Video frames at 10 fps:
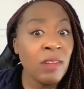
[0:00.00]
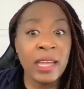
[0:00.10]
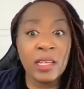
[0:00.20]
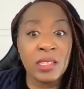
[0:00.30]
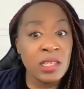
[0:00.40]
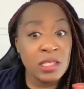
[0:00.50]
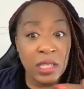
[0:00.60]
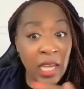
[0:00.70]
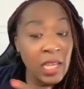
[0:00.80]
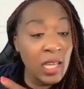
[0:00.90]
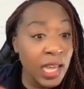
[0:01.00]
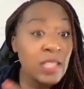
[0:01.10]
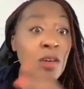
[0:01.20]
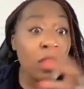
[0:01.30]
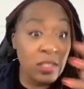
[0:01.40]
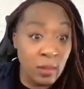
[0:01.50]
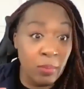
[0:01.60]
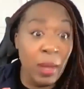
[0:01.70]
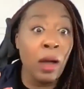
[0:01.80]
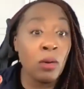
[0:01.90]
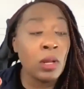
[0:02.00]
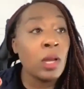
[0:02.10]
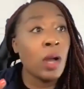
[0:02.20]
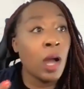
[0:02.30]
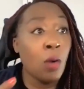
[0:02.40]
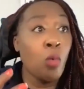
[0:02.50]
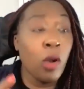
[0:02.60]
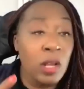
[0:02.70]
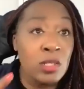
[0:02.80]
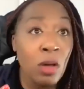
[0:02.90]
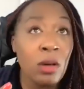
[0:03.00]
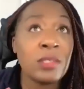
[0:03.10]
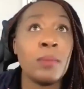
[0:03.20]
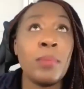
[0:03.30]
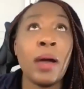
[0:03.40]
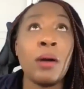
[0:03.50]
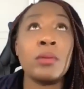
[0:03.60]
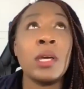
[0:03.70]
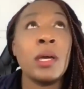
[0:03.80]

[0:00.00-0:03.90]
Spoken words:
Because he talks about, Warden talks about